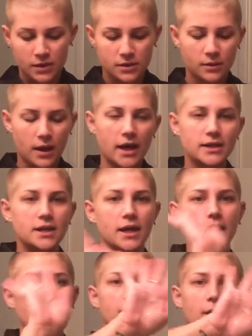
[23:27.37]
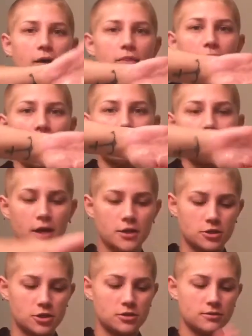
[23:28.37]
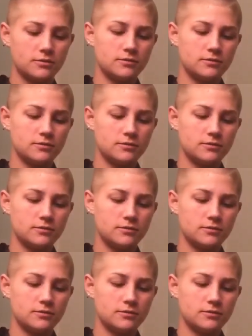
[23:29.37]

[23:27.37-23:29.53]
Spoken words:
So I take about that much,